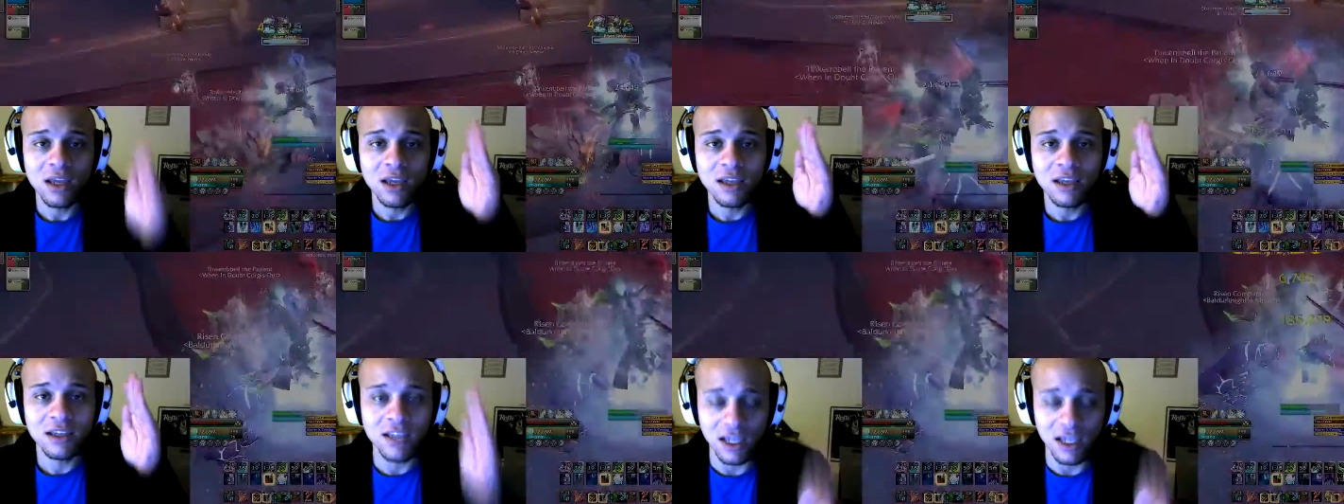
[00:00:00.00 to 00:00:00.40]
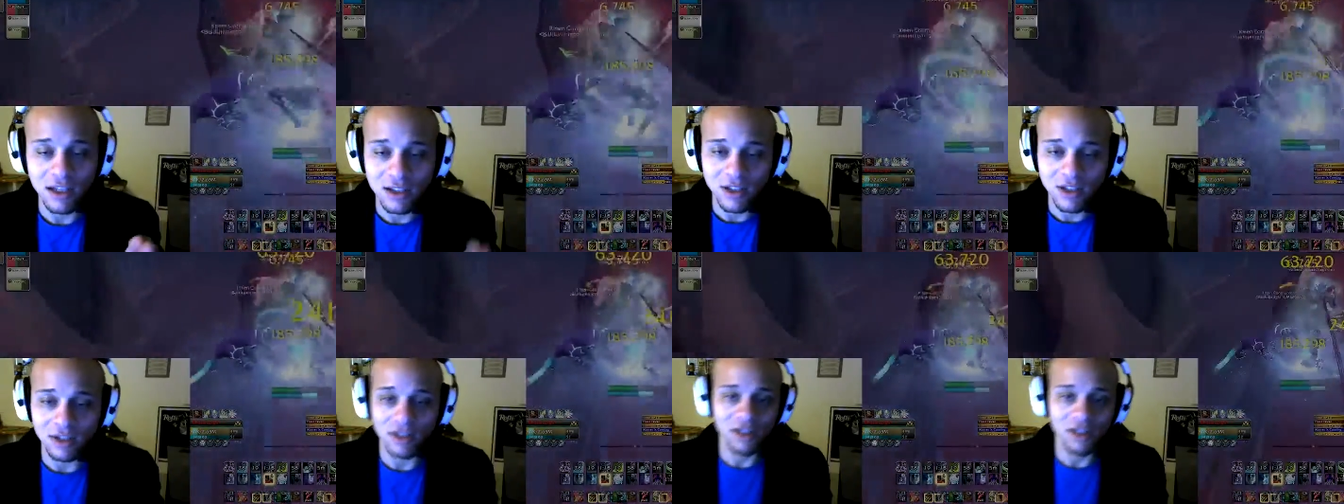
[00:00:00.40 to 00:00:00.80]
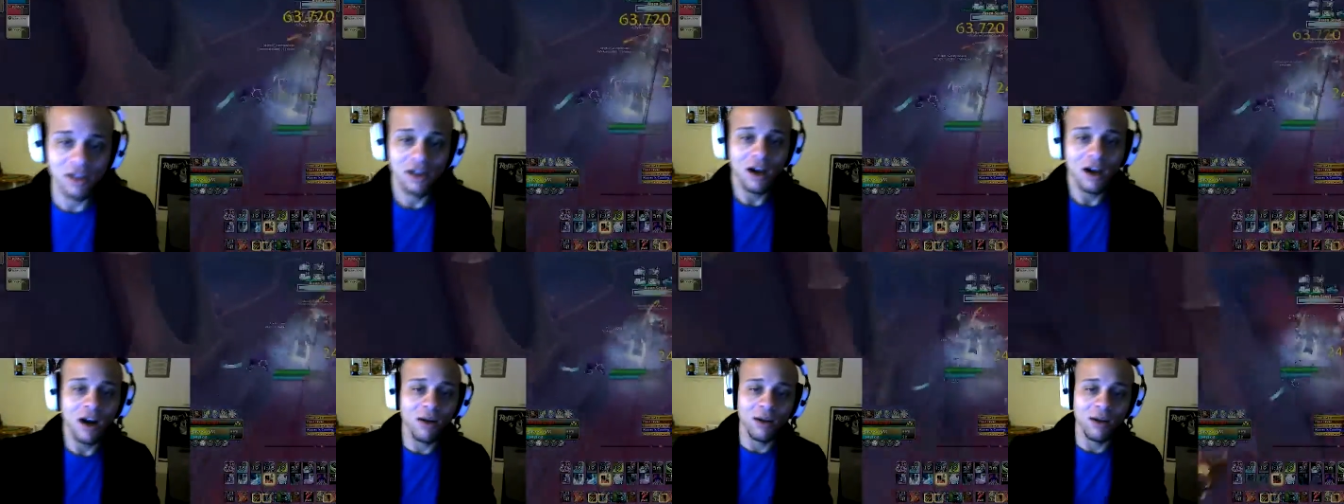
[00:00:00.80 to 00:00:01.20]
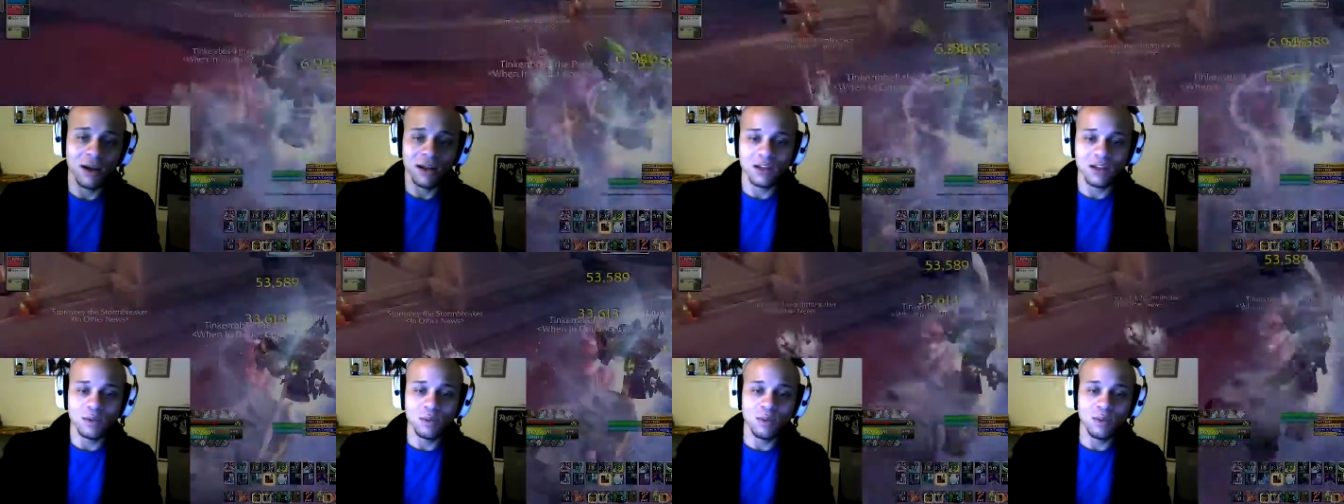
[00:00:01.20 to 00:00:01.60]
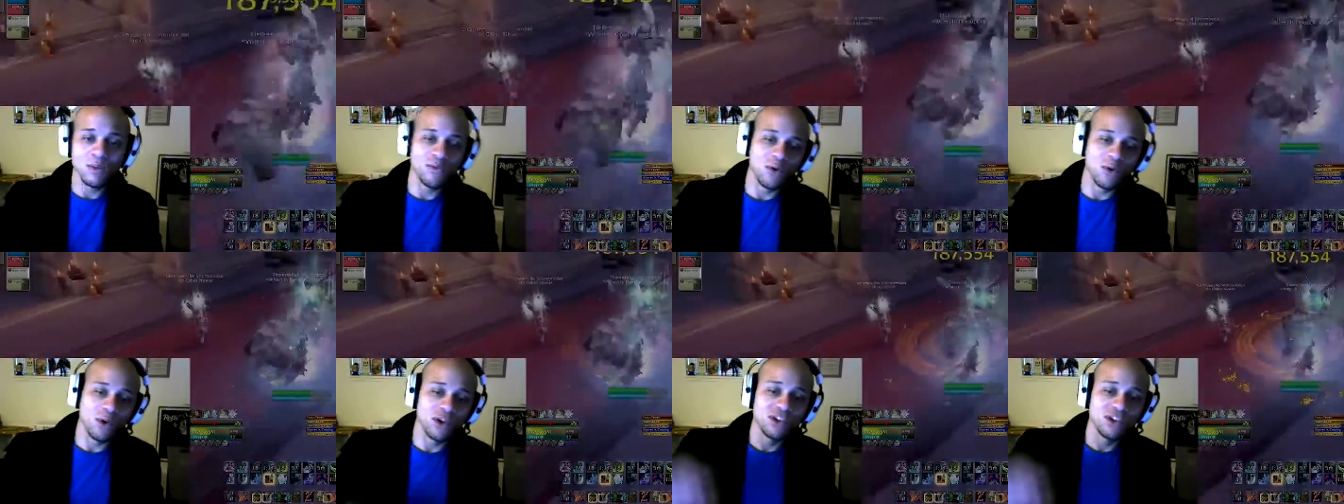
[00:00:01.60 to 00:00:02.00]
Get good. Alright, as we
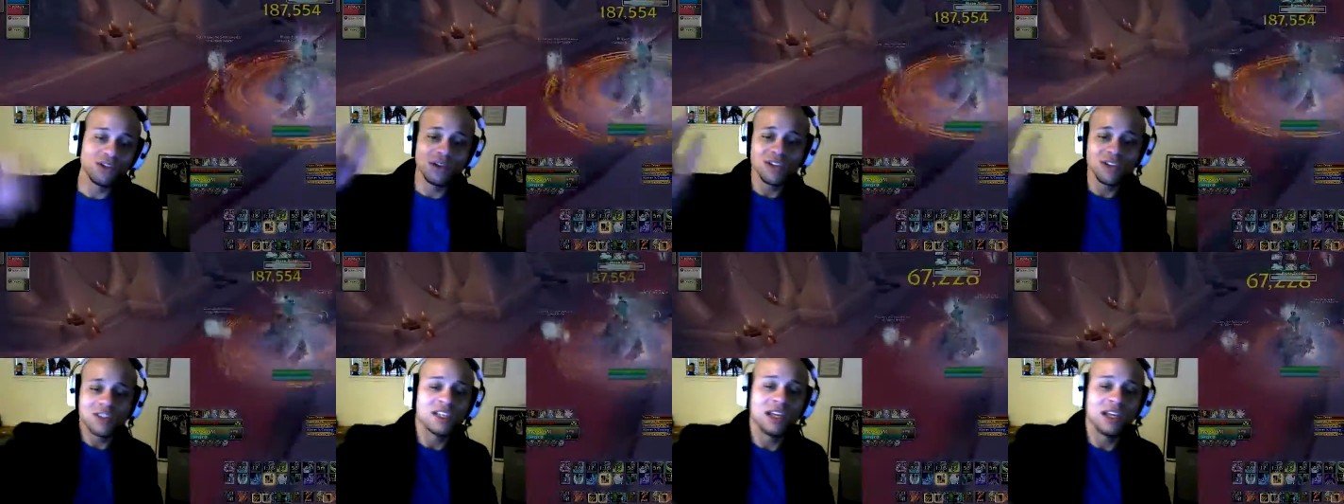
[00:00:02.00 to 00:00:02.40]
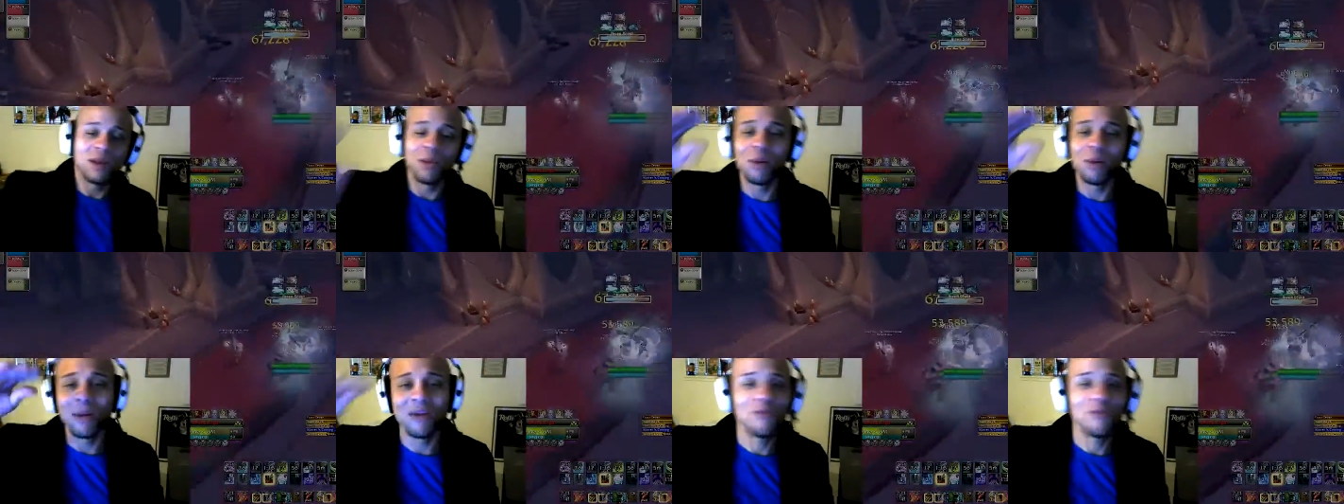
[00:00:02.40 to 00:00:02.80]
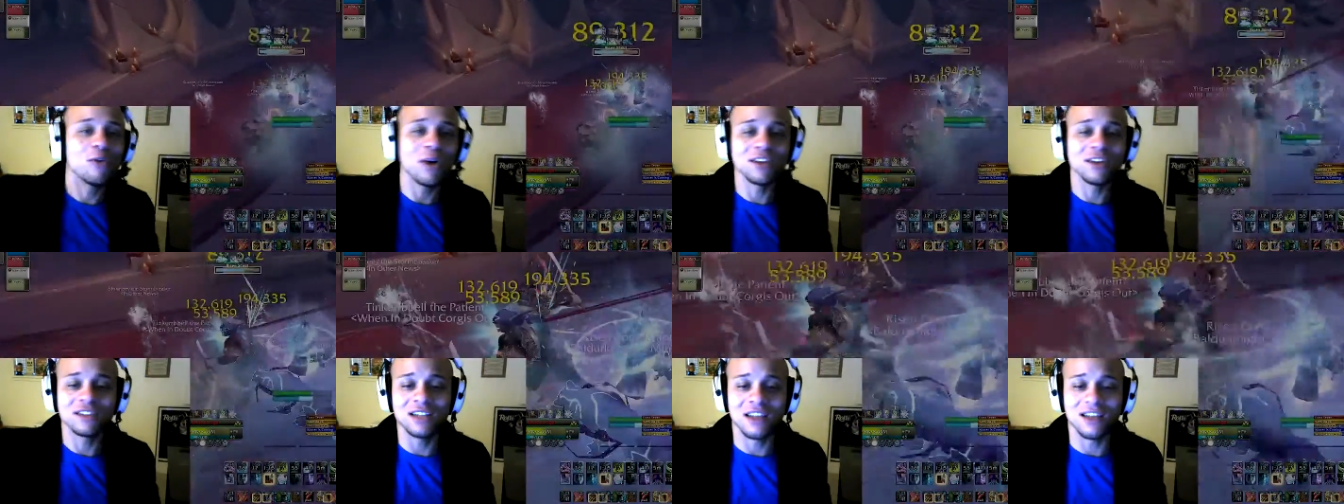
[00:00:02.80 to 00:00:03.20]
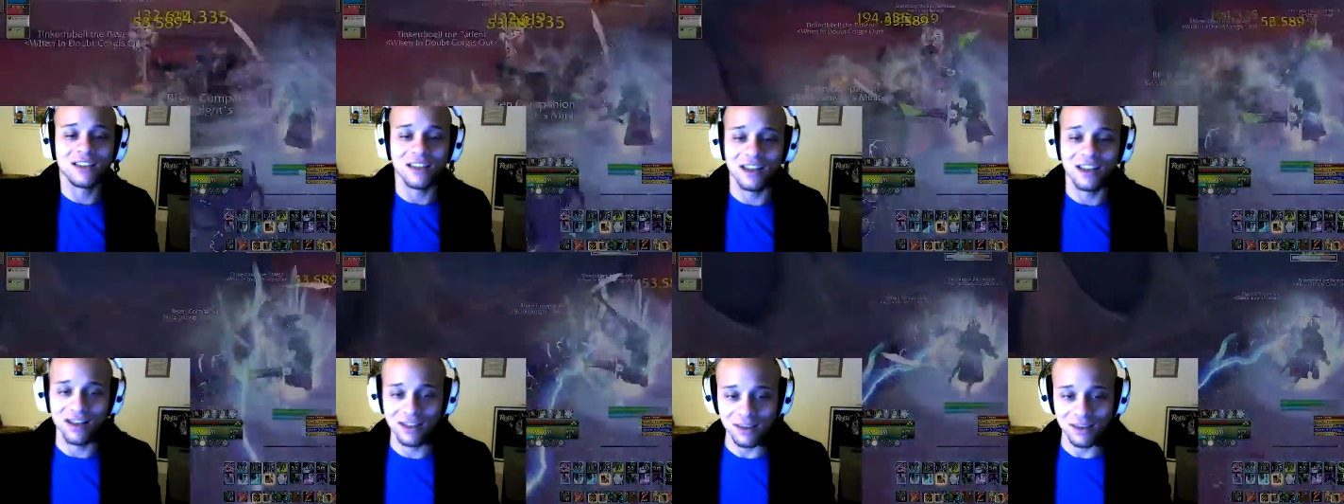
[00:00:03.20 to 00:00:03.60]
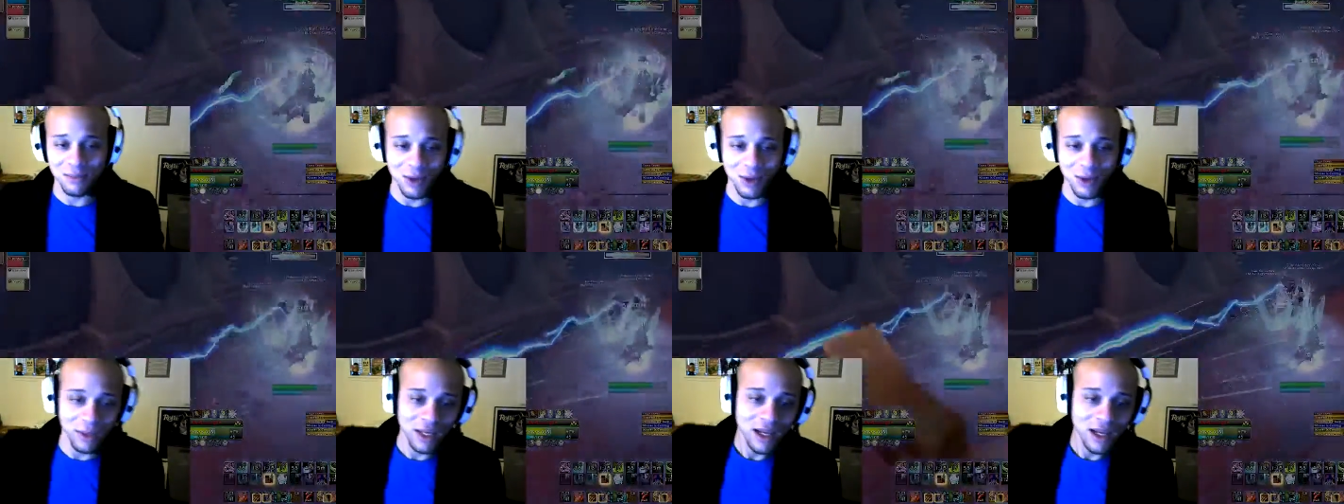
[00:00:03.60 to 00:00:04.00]
move on, as you can see, I'm on my Frost Death Knight at the
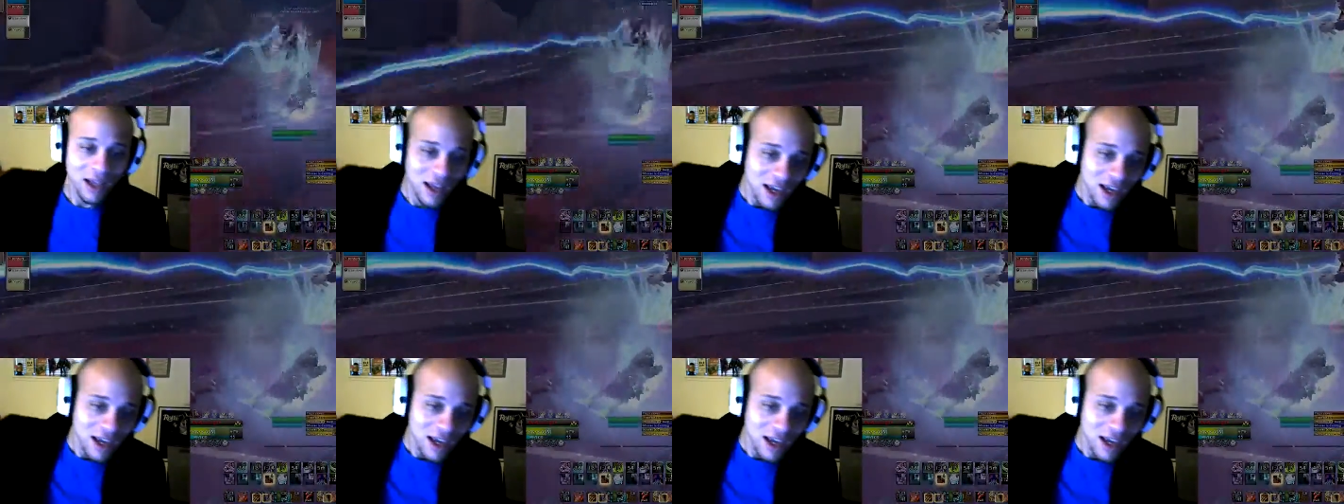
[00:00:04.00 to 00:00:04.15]
moment,